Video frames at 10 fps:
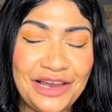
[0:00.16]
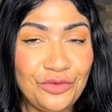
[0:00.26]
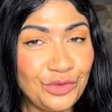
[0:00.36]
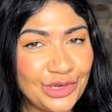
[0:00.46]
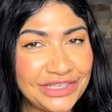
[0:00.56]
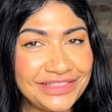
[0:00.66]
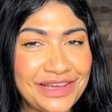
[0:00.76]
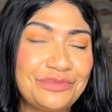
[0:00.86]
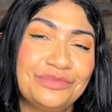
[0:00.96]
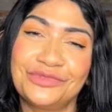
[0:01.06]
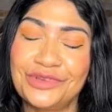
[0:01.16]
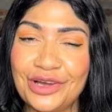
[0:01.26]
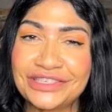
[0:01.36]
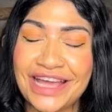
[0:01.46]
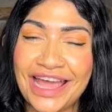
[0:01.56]
viewers, I'm
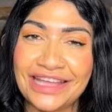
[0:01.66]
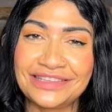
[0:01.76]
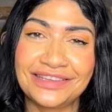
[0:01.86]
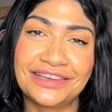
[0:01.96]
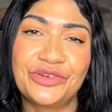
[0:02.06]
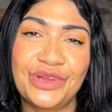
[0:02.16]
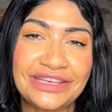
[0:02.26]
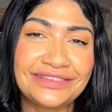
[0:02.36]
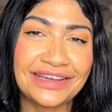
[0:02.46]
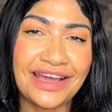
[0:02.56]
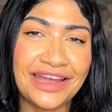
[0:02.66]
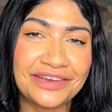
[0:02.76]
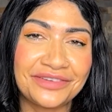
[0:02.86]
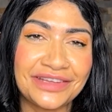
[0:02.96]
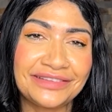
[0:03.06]
Dr. Angie, a trained
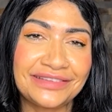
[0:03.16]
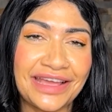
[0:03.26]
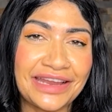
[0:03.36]
psychiatrist,